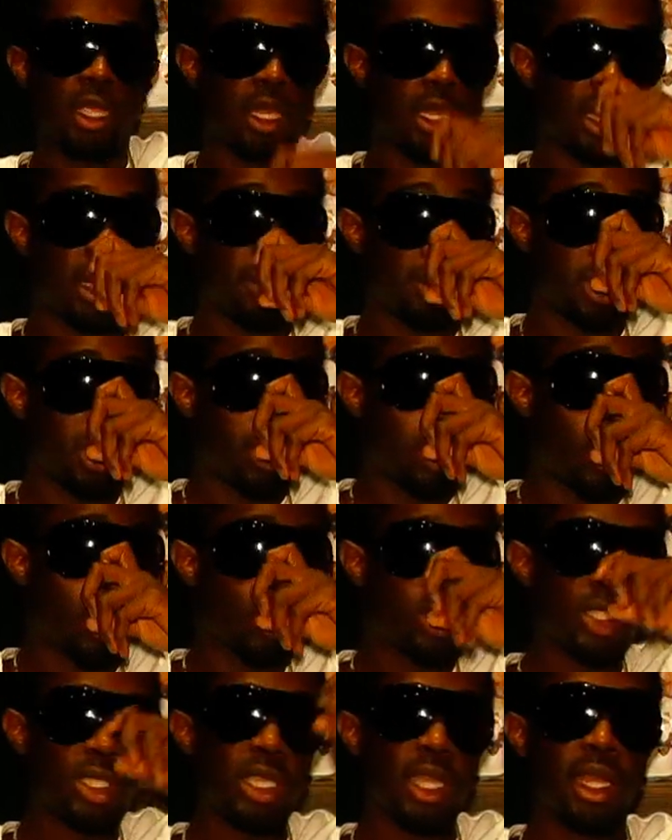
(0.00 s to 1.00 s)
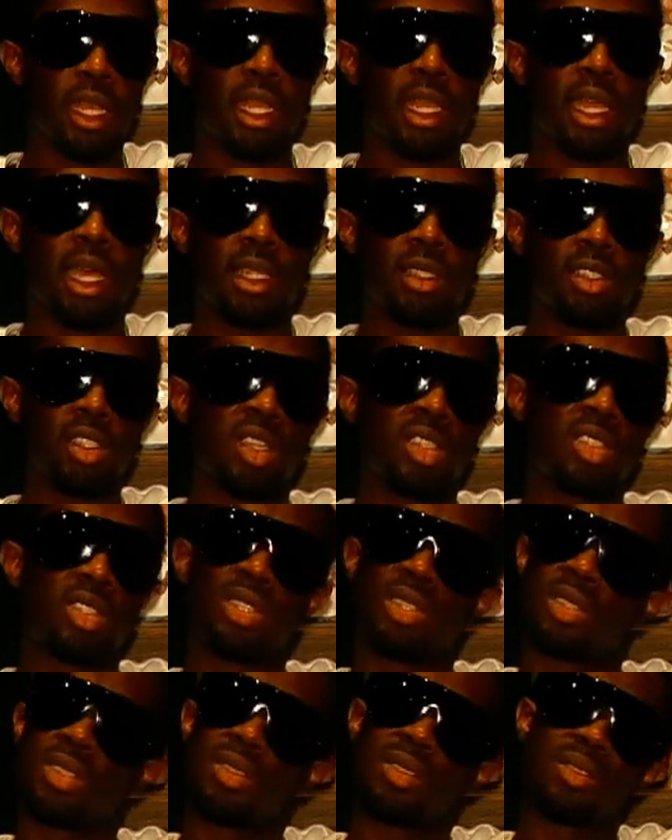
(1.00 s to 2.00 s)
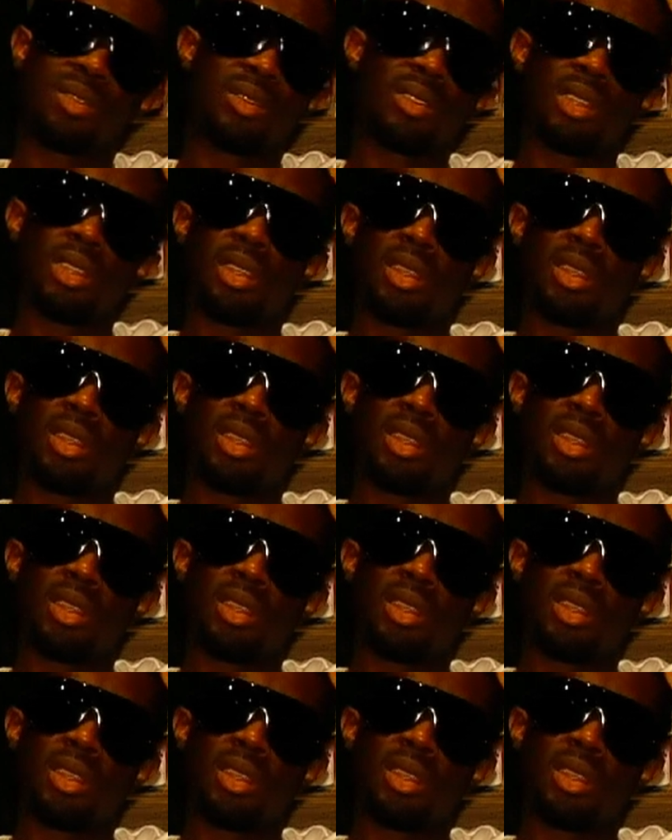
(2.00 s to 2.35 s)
you know what I mean. Outside of that, just